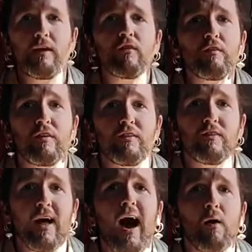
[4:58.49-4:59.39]
even if it's
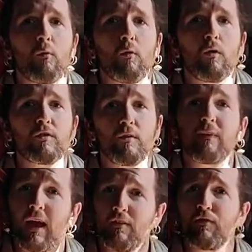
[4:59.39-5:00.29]
not
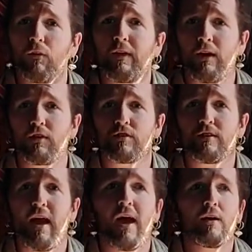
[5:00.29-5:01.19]
something I fully
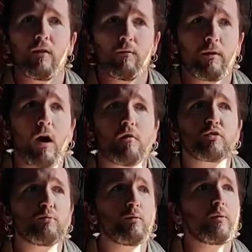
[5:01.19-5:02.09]
understand or I'm
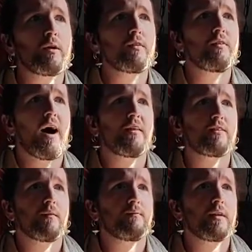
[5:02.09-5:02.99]
comfortable with, not
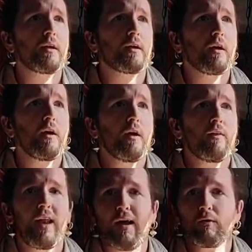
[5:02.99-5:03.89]
something
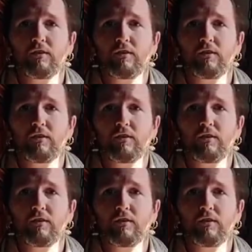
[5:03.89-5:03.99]
that I